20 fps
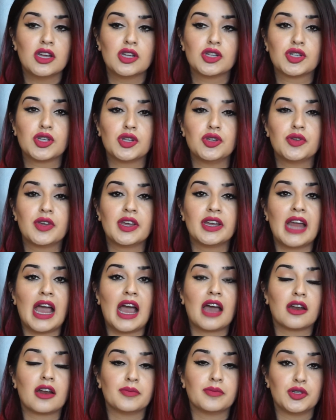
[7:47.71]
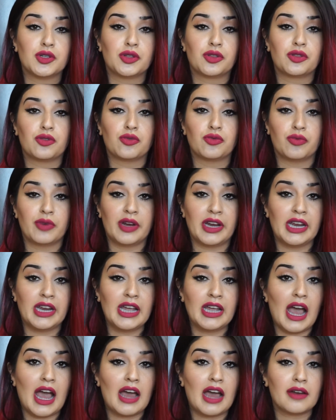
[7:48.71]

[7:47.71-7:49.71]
So you can add up to 3